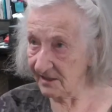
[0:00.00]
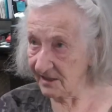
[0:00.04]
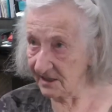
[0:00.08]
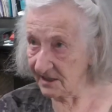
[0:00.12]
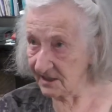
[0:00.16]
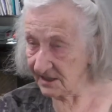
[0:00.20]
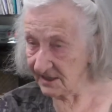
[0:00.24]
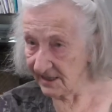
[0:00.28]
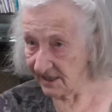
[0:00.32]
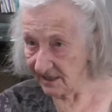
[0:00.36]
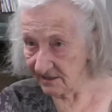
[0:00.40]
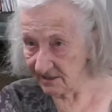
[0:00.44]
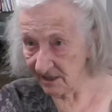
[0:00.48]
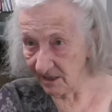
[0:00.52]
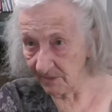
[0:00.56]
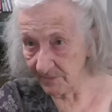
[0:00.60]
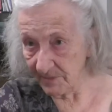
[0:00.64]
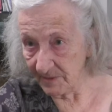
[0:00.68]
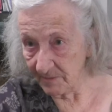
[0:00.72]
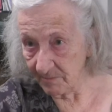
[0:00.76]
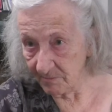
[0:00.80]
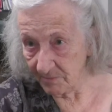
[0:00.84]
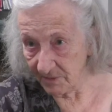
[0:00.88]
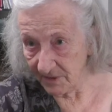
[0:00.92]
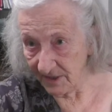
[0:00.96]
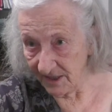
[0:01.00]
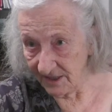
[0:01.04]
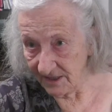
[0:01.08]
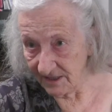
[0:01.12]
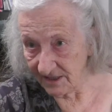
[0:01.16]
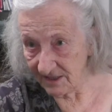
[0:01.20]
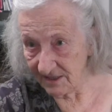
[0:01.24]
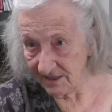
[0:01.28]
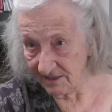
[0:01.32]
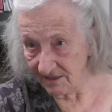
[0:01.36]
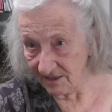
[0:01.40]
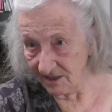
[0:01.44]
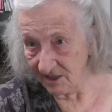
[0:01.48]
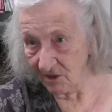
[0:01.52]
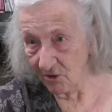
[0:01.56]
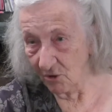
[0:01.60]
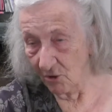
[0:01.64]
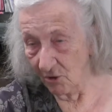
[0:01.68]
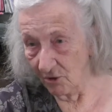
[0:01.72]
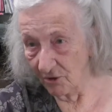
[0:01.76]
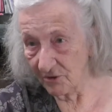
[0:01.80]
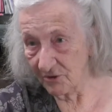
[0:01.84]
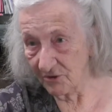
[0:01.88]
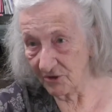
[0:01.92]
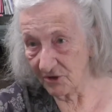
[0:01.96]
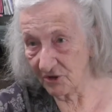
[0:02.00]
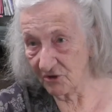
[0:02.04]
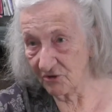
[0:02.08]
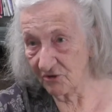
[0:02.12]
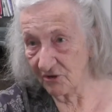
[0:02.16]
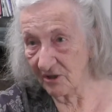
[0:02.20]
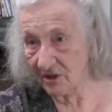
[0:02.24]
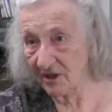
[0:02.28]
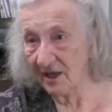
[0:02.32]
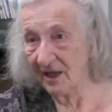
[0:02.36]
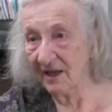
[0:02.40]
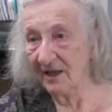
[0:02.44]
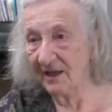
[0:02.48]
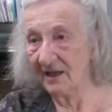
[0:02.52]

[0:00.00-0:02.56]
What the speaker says: They stand up in place in the orchestra,